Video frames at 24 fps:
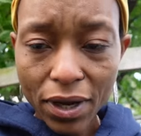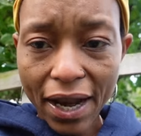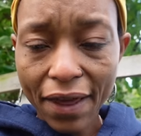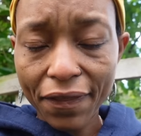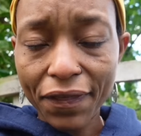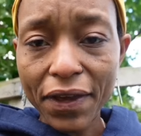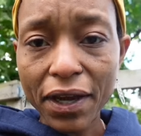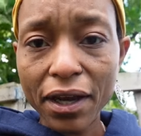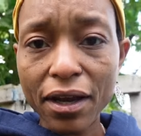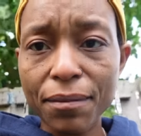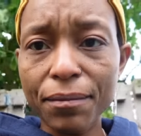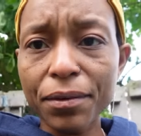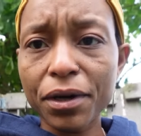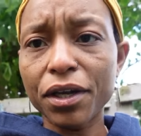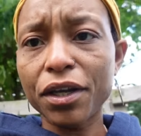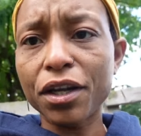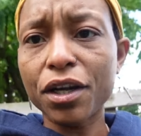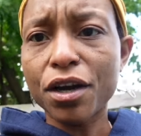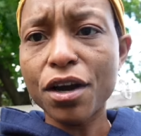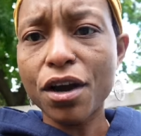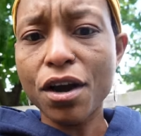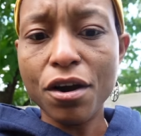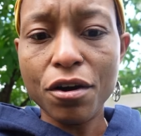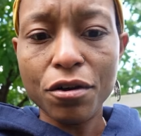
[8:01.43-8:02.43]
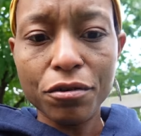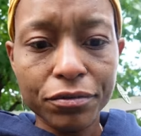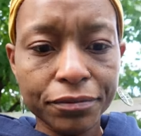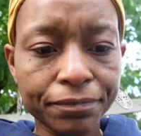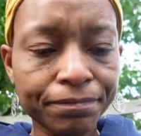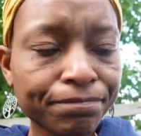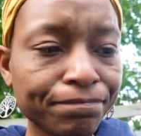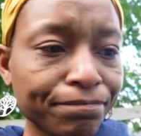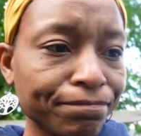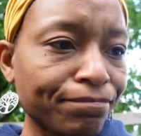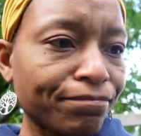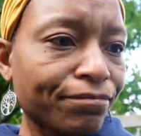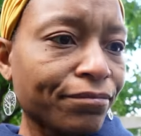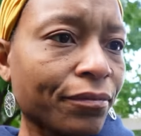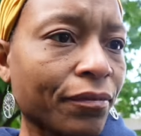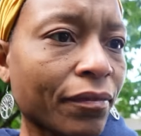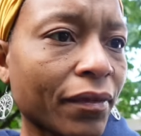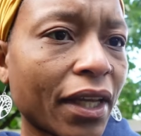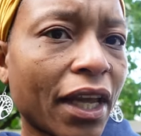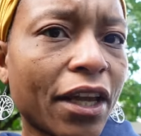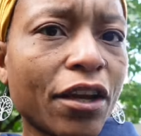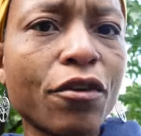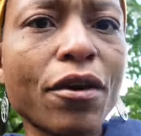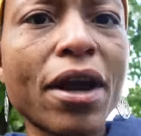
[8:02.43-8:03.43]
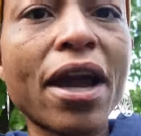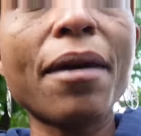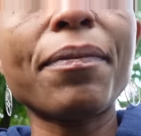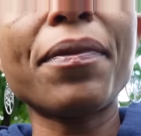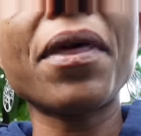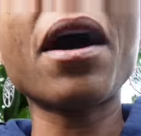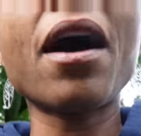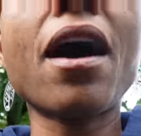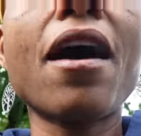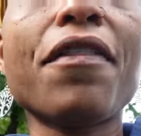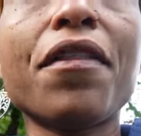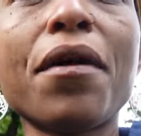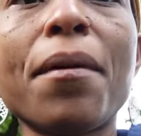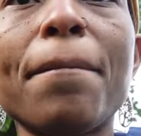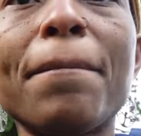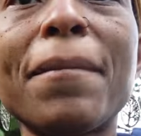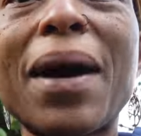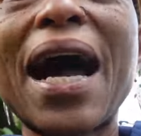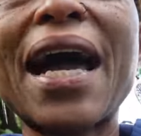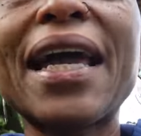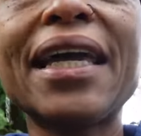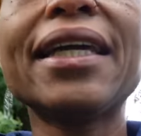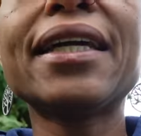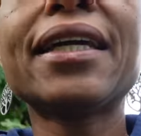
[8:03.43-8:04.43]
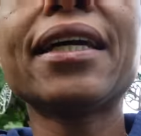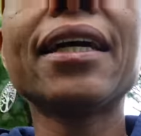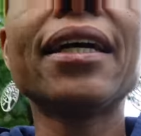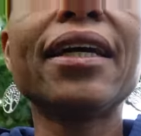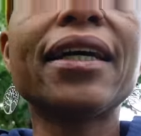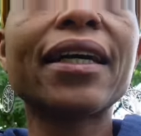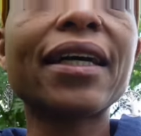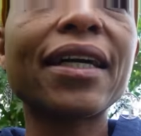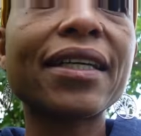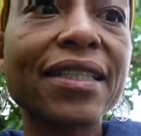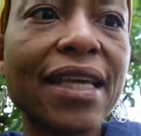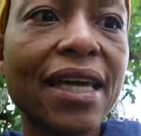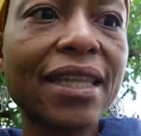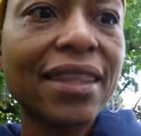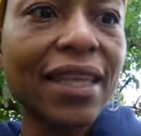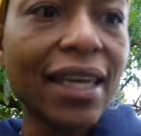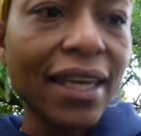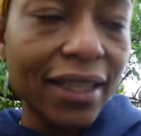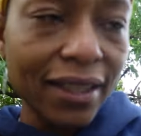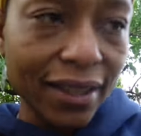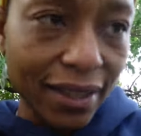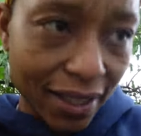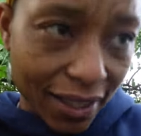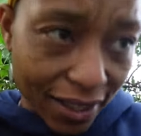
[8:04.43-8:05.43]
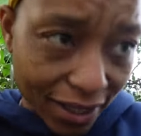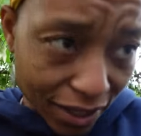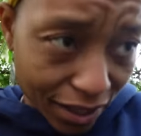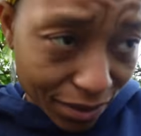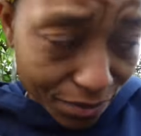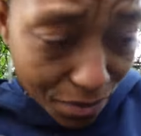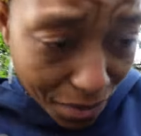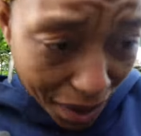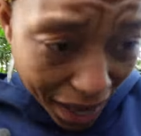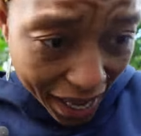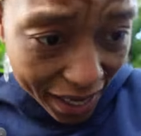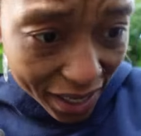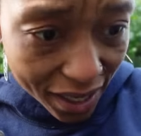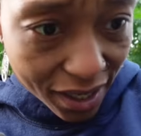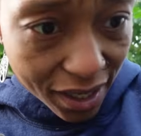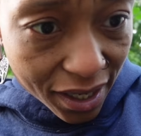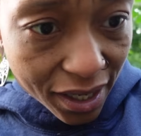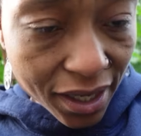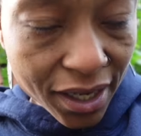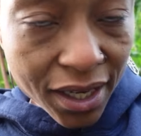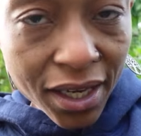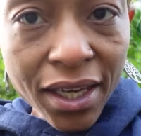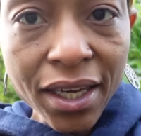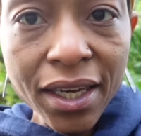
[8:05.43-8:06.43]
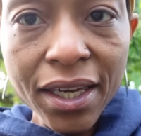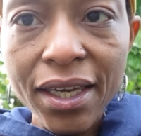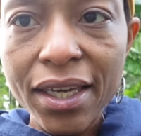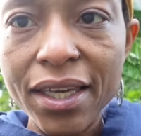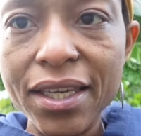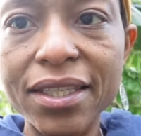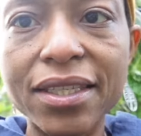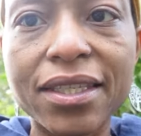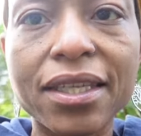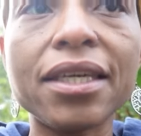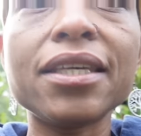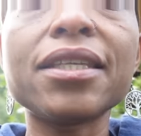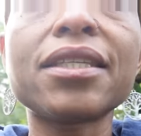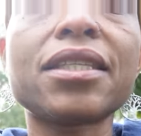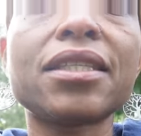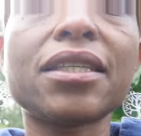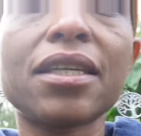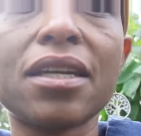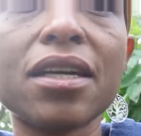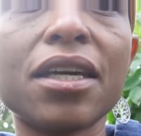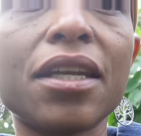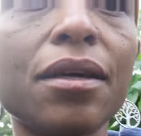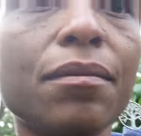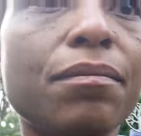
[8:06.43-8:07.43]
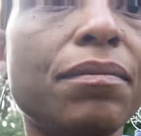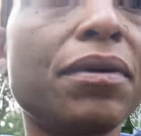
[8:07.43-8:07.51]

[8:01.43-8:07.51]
I think I'm gonna go and grab the other mic because I think this mic is gonna